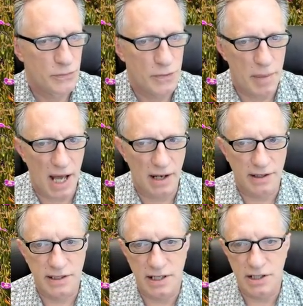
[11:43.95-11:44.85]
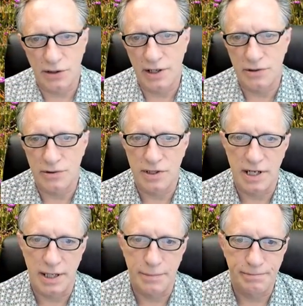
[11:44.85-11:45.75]
the balance that you're interested
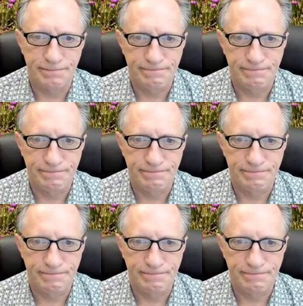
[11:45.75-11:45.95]
in.